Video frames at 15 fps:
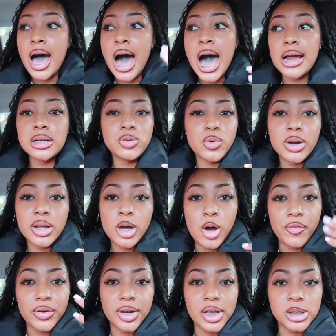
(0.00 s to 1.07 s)
I just want to
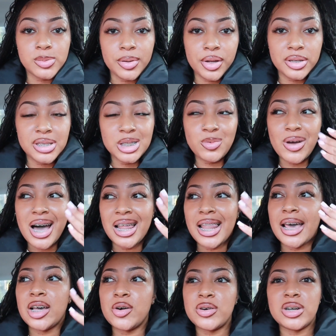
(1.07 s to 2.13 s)
go for the experience that's why I
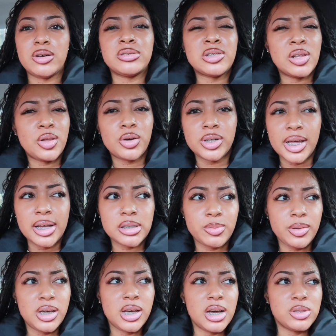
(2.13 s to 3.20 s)
like going on solo dates
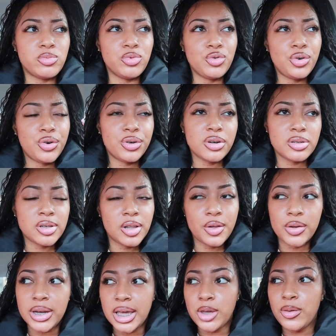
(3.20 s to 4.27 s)
because when you go on a
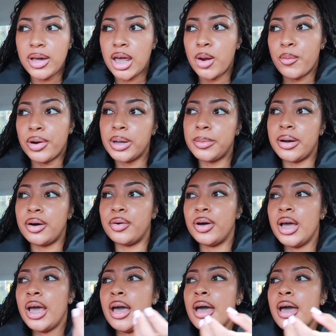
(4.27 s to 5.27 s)
solo date you ain't gotta worry about